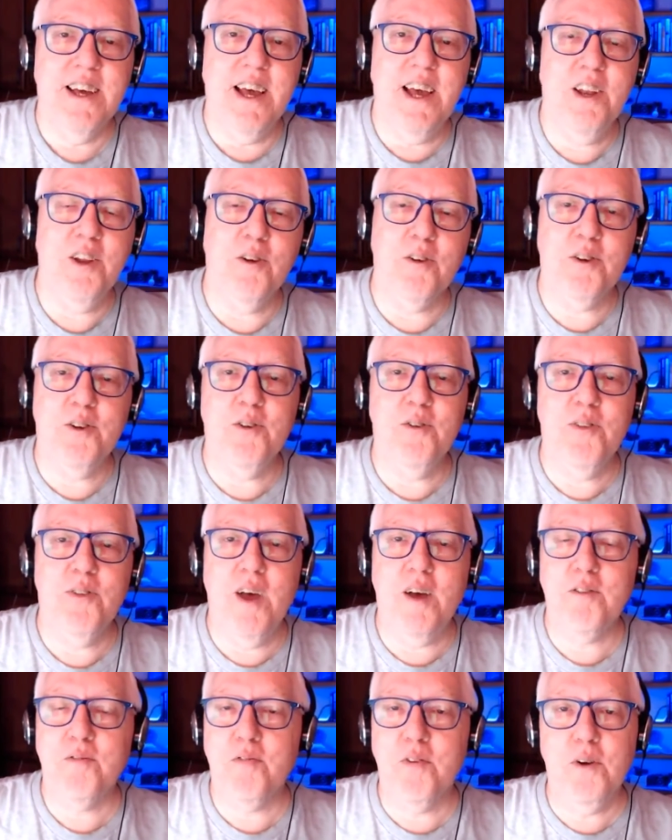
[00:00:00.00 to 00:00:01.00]
And you could do
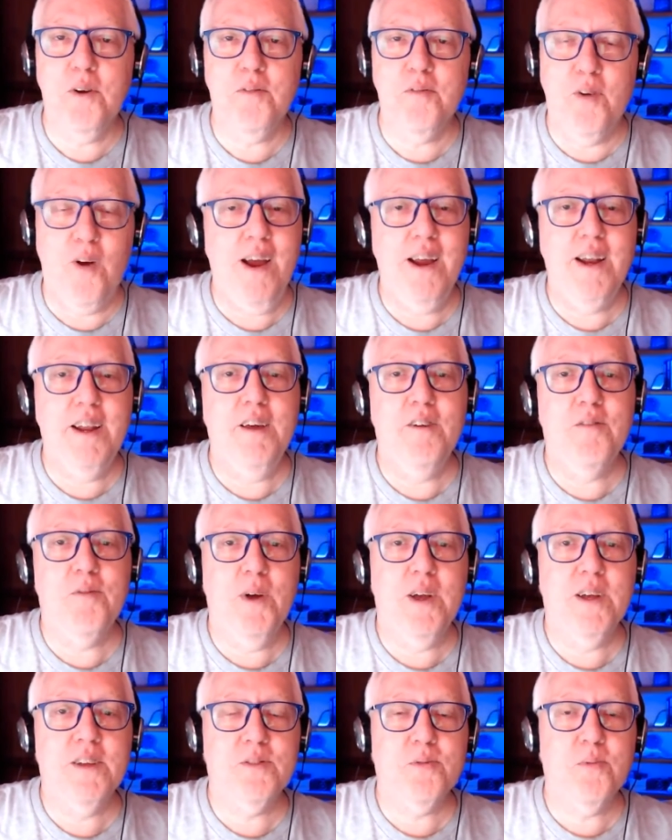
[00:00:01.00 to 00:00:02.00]
that for a variety of
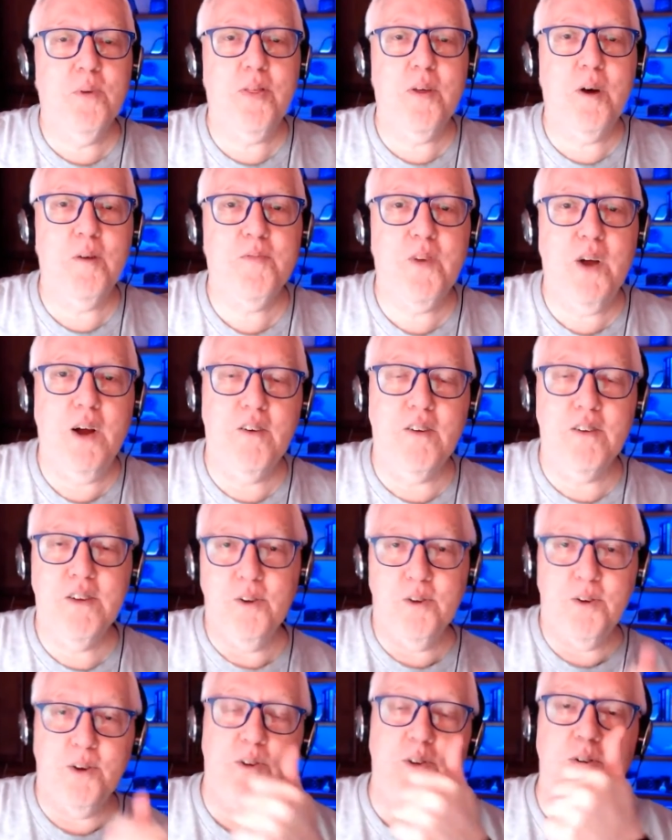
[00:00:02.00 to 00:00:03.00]
ways with UpViral.
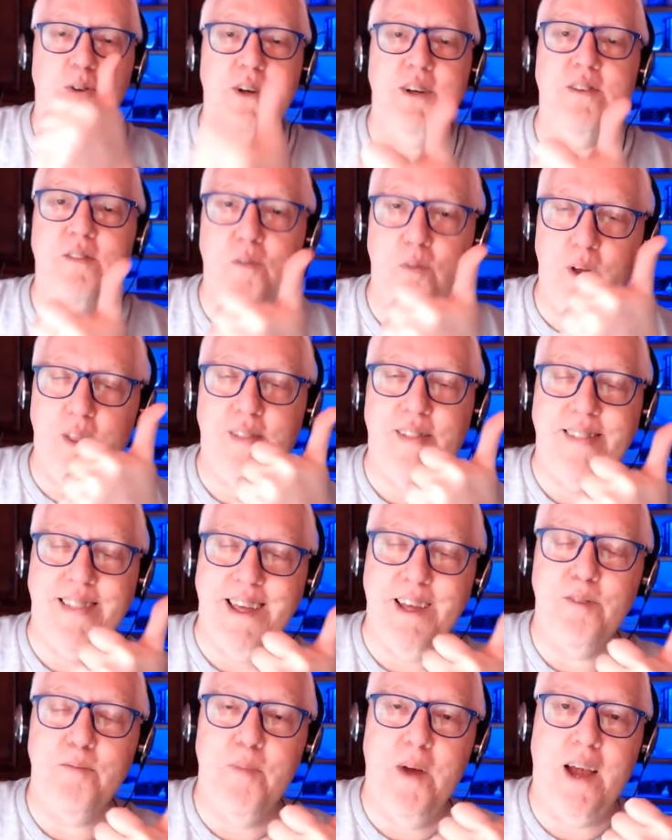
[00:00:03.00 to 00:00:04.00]
You could do it with
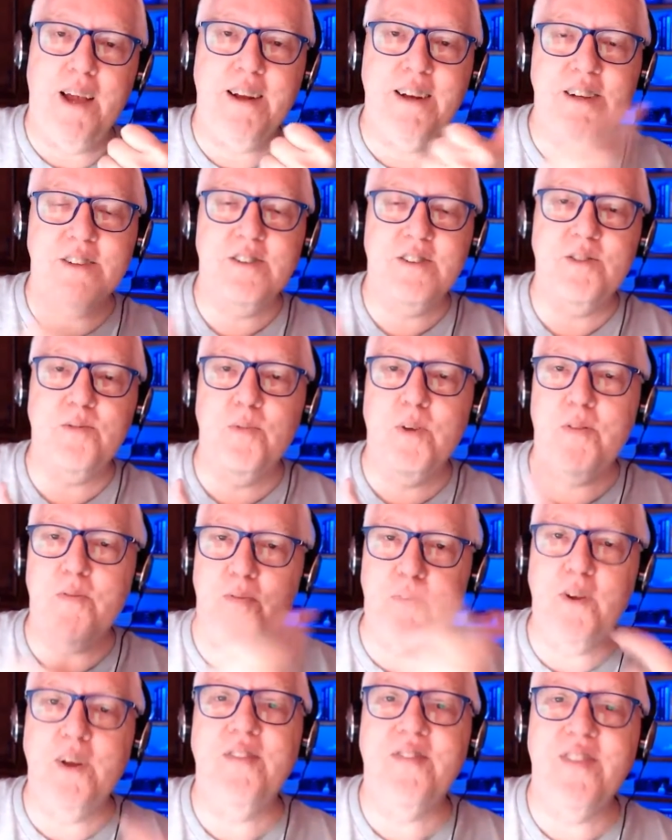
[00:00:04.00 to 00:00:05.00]
lead magnets, with
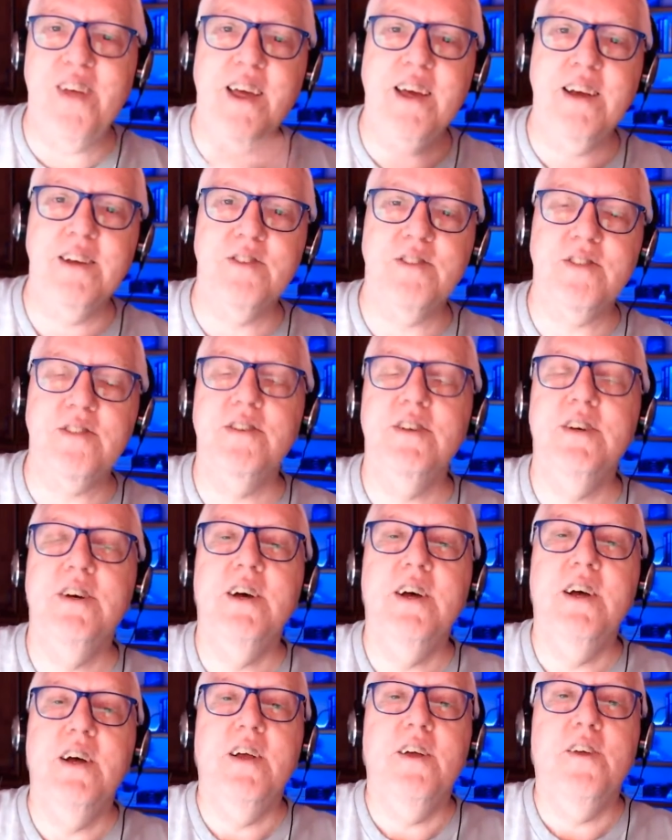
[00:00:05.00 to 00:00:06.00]
free things.
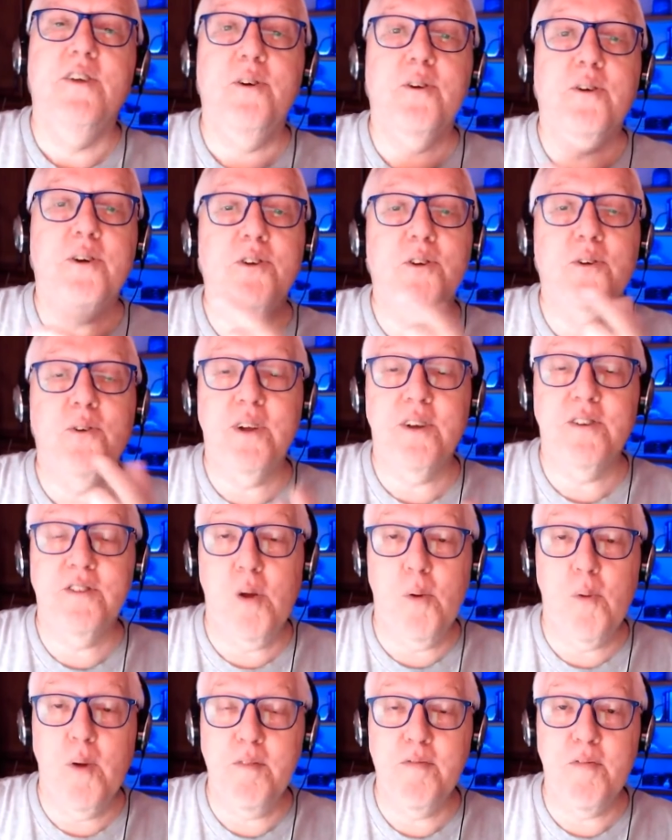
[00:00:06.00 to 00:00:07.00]
You could do it as
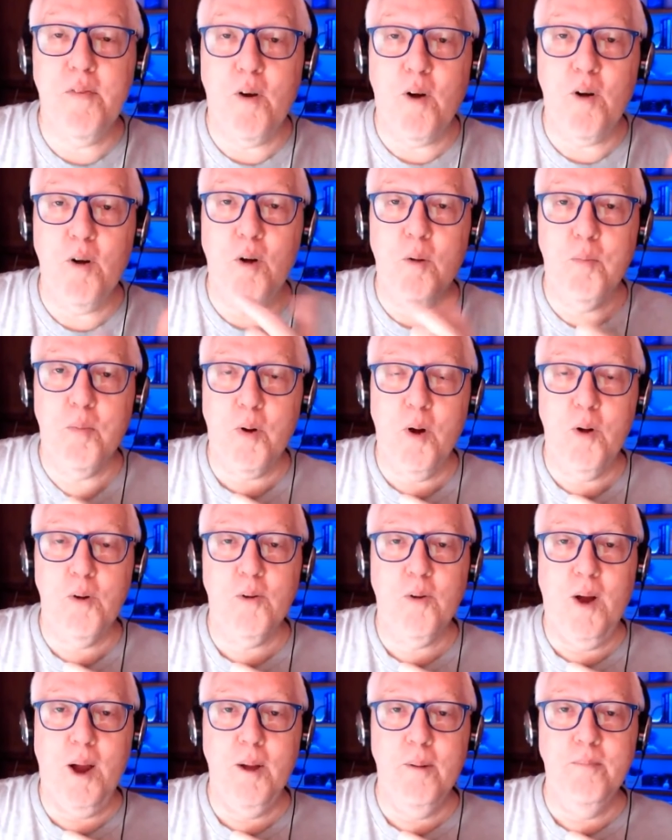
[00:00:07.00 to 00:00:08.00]
a referral
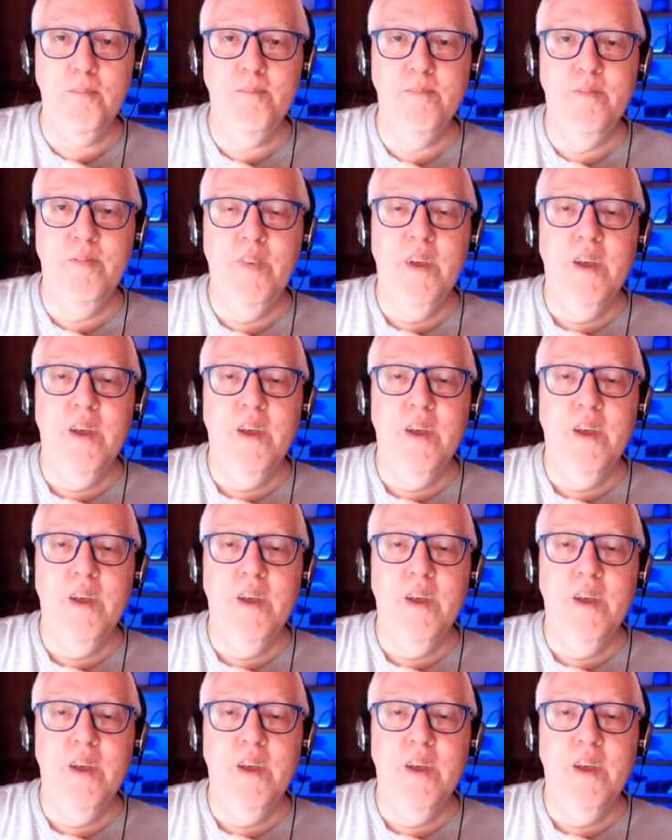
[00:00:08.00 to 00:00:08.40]
program.